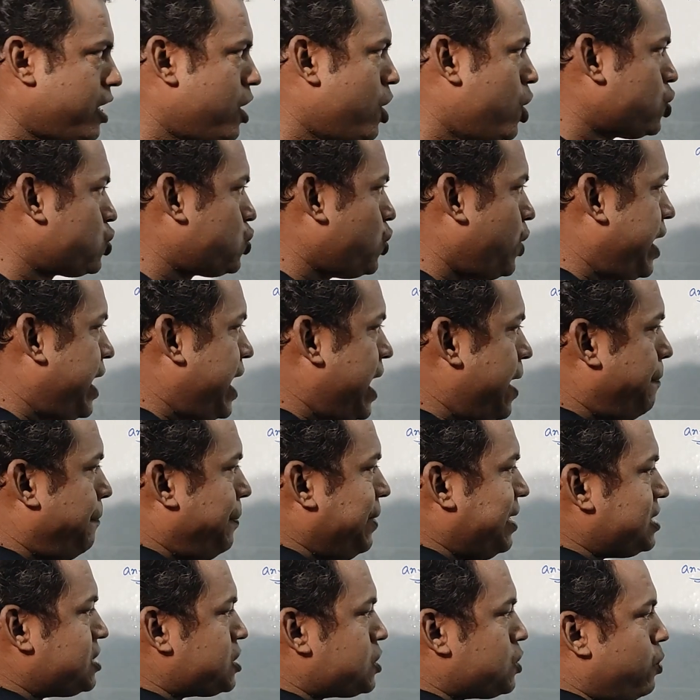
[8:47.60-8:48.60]
So
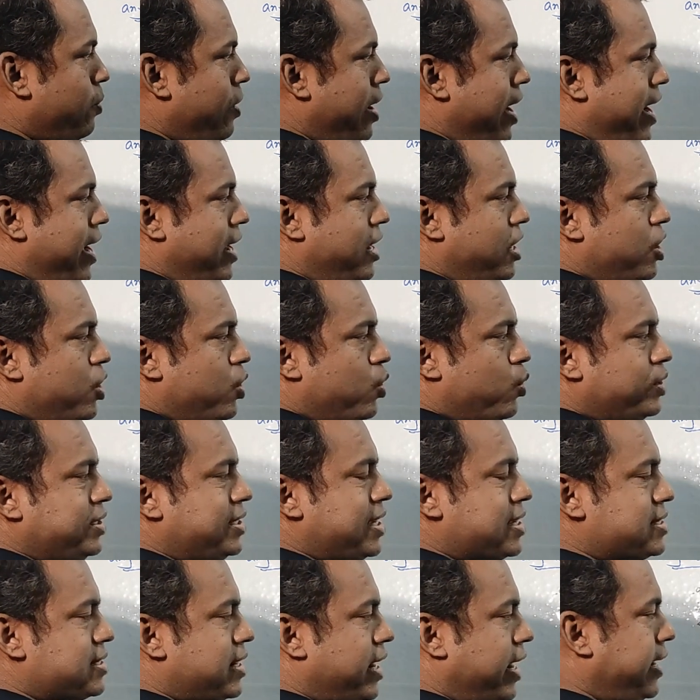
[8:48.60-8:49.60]
AP square, we
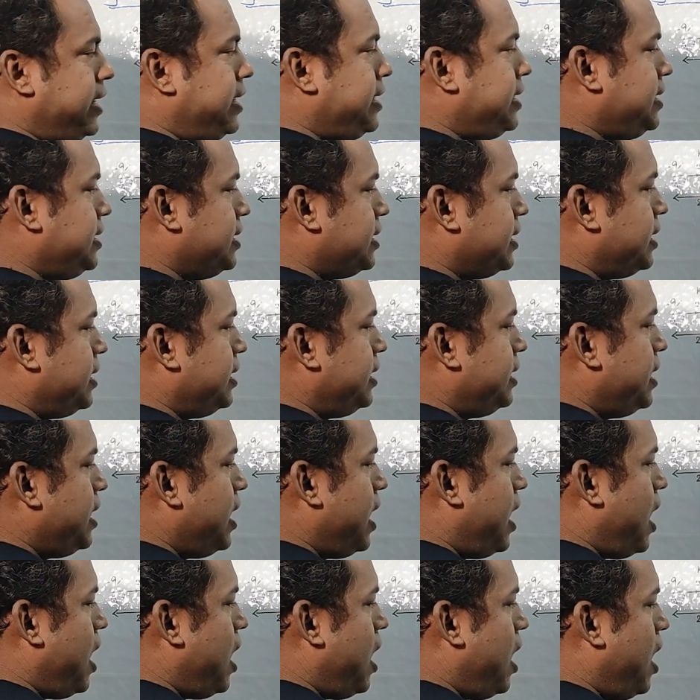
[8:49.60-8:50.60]
just write here
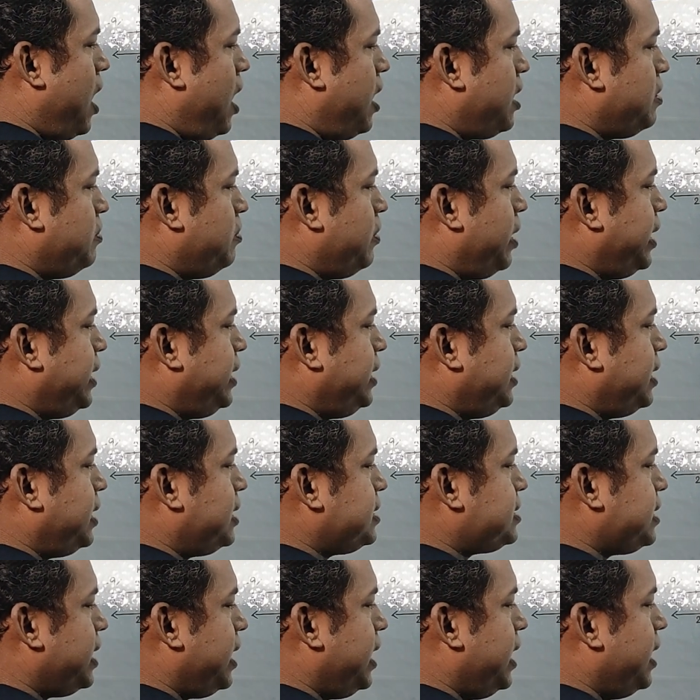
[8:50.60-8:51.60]
R
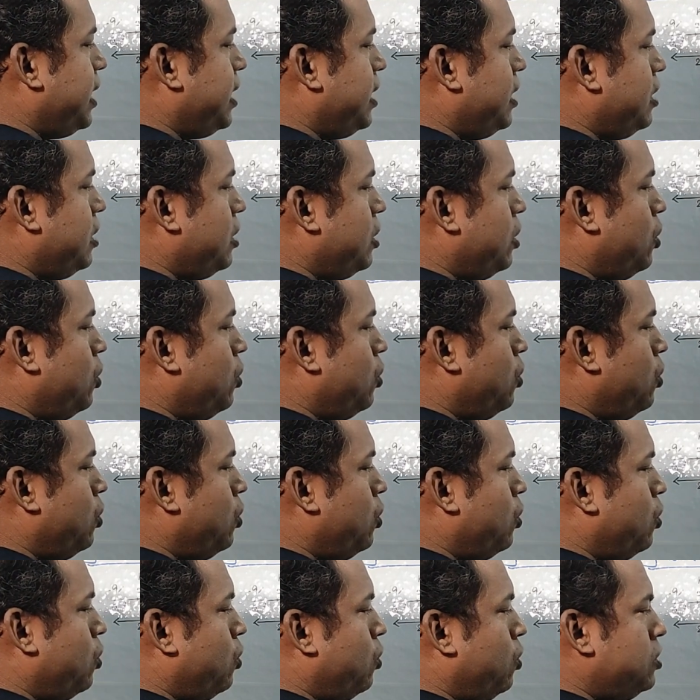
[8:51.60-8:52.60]
minus L
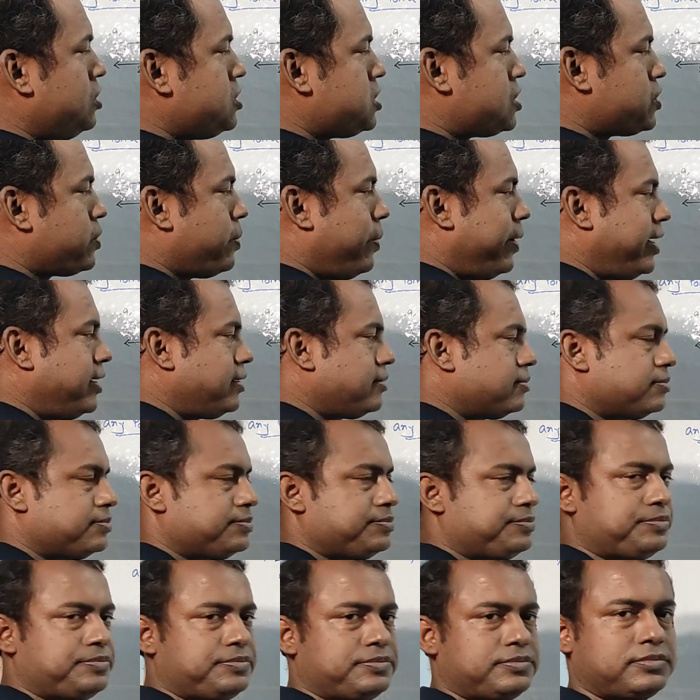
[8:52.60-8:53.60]
whole square.
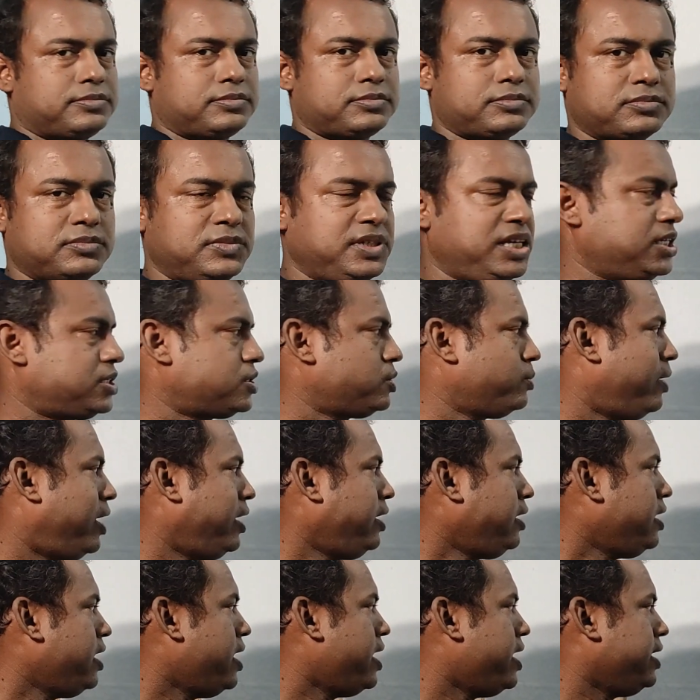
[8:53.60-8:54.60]
This
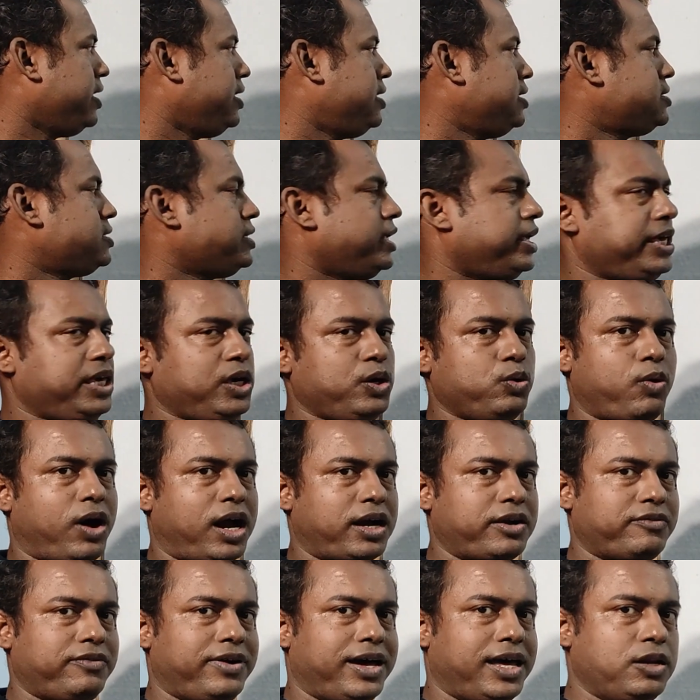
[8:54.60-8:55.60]
one is
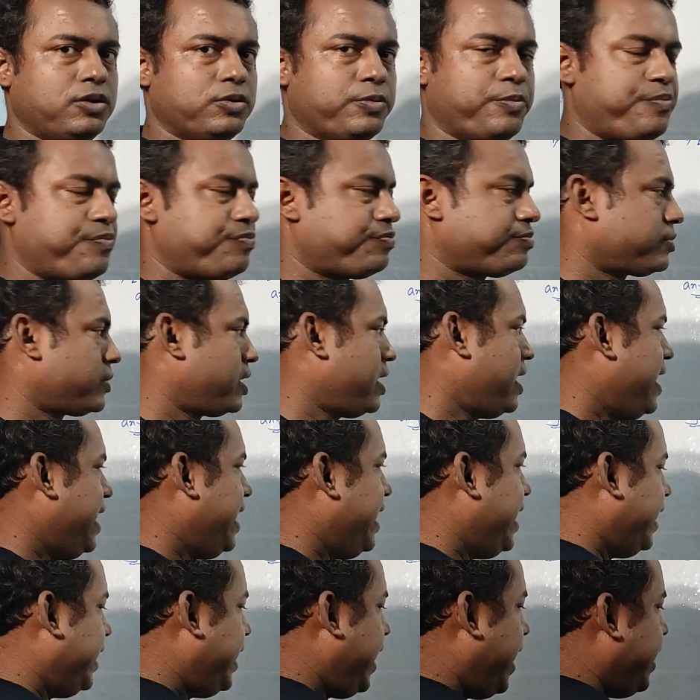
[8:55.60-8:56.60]
E1 value.
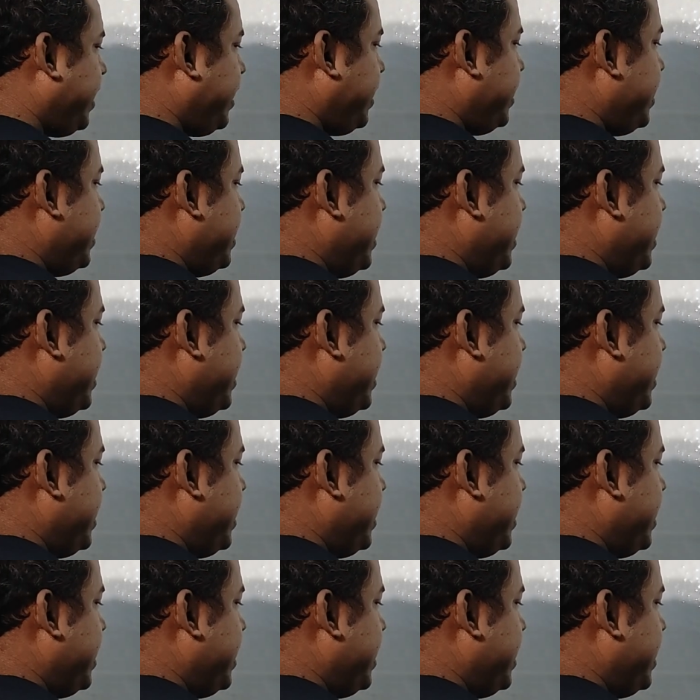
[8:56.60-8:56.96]
Again